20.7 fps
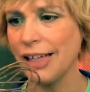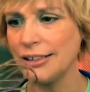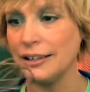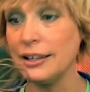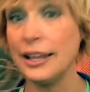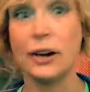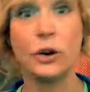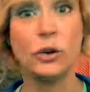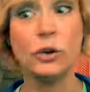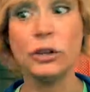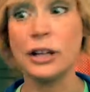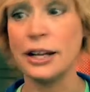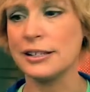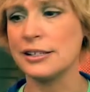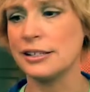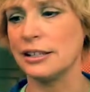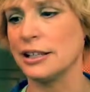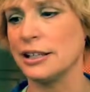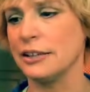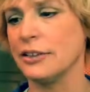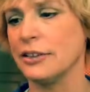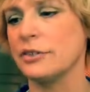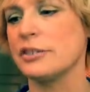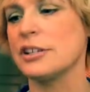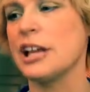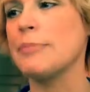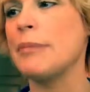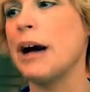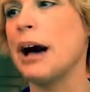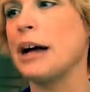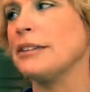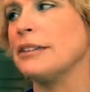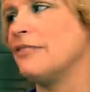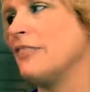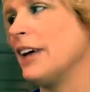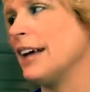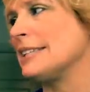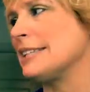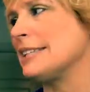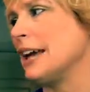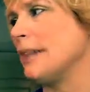Yeah, who likes to lick those? Come on,
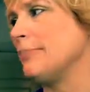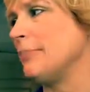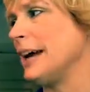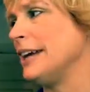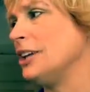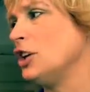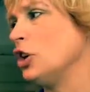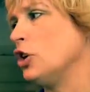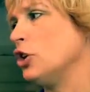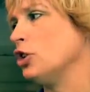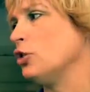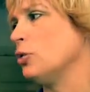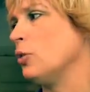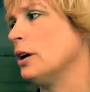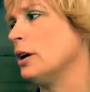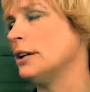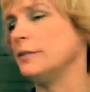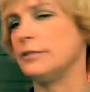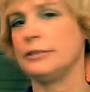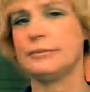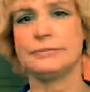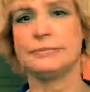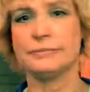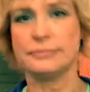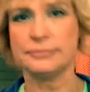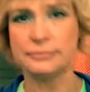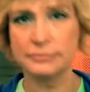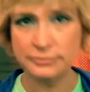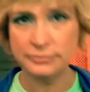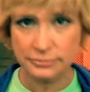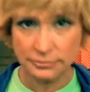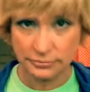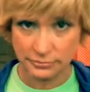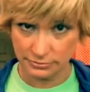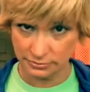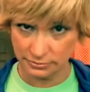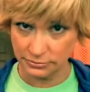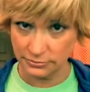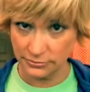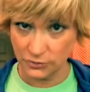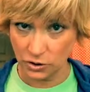fess up. I know you're one of them.
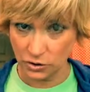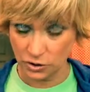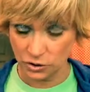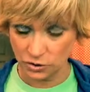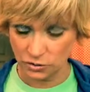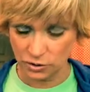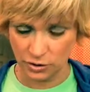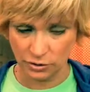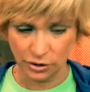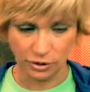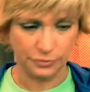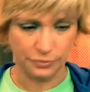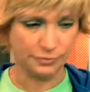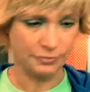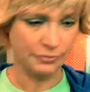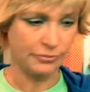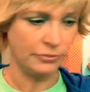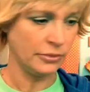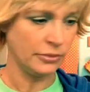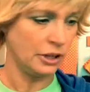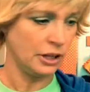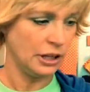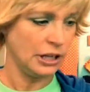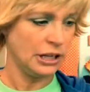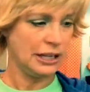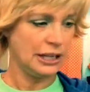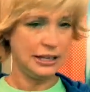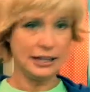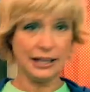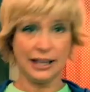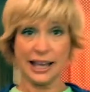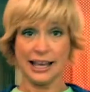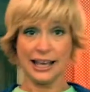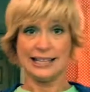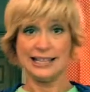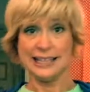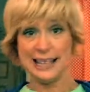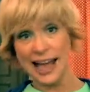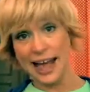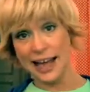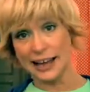You do, don't you? Okay,
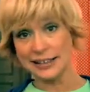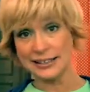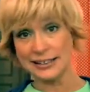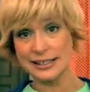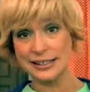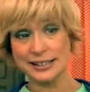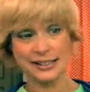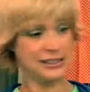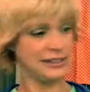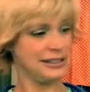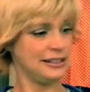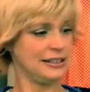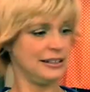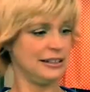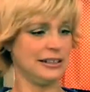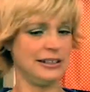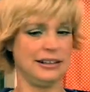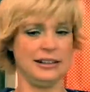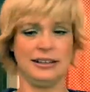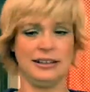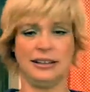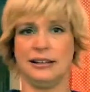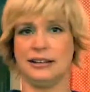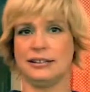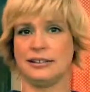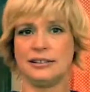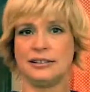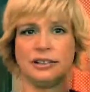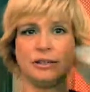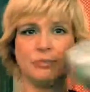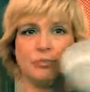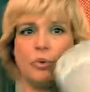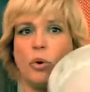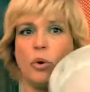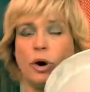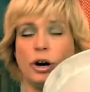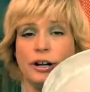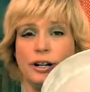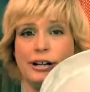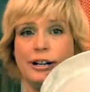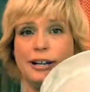next is I just
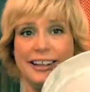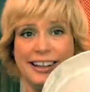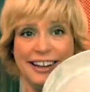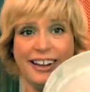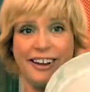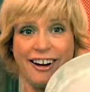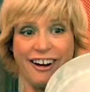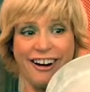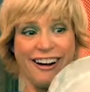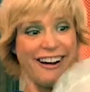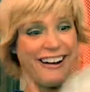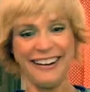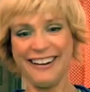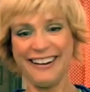pour it in here.